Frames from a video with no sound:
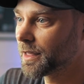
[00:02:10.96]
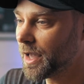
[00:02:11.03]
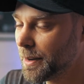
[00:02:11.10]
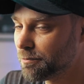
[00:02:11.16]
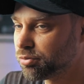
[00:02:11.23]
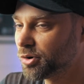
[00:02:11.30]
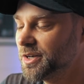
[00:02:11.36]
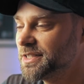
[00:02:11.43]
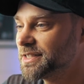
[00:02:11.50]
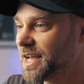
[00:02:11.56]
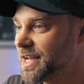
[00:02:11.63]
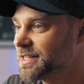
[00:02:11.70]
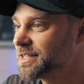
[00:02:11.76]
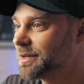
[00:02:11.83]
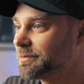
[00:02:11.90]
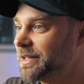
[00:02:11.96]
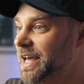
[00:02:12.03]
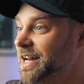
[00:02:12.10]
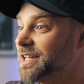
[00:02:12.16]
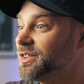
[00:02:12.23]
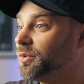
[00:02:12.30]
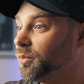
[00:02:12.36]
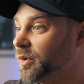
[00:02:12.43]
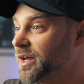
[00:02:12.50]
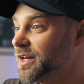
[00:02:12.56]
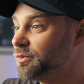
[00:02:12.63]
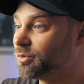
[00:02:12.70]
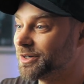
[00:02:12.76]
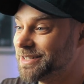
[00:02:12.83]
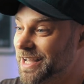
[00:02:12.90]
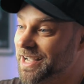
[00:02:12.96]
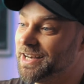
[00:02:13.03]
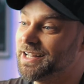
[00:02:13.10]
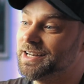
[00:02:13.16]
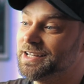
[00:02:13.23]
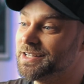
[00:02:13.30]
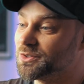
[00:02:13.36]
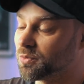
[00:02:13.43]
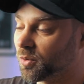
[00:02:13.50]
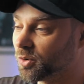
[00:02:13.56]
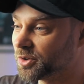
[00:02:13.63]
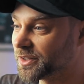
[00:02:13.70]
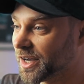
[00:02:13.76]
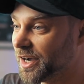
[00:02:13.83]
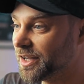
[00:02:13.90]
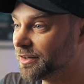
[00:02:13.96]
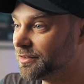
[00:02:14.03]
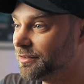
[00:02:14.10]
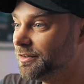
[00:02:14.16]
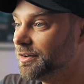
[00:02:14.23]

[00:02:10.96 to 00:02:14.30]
and Priest ends up getting the win, retaining his world title.